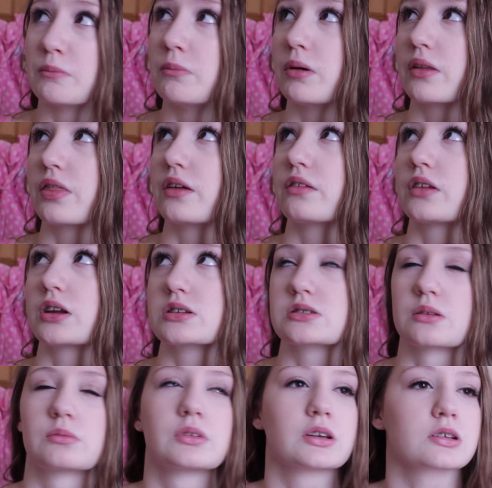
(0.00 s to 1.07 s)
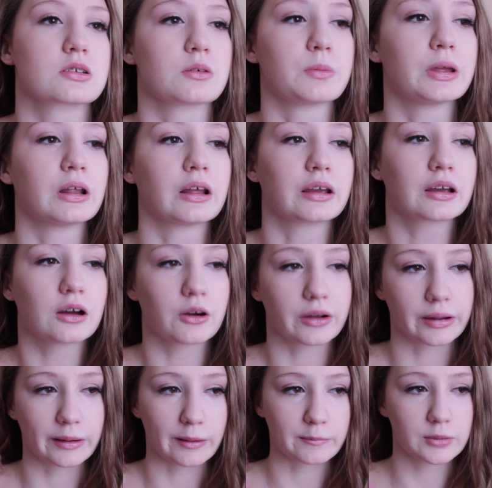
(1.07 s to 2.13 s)
but then like some days I'll be like,
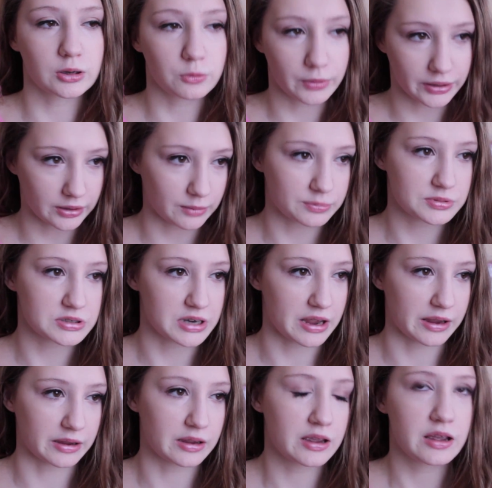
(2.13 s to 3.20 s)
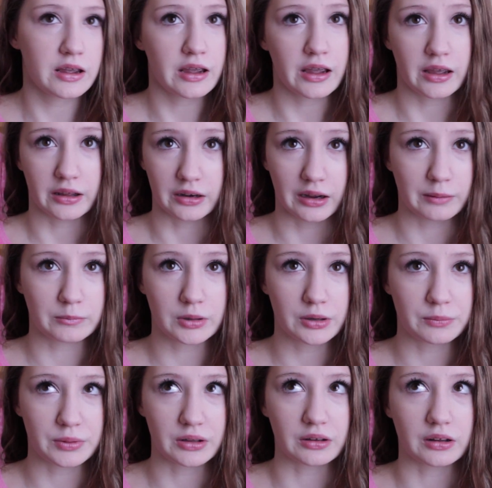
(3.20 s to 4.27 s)
okay, I'm gonna wake up today and I'm
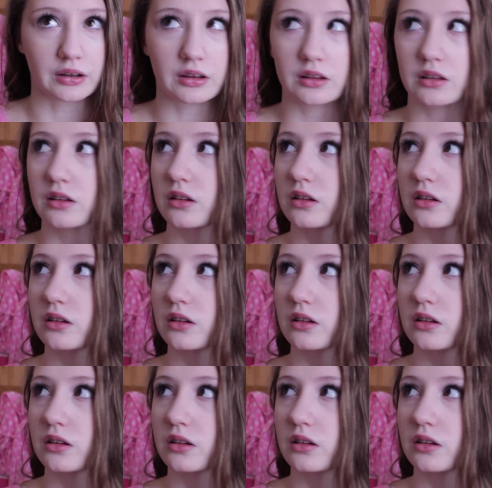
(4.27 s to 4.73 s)
gonna be like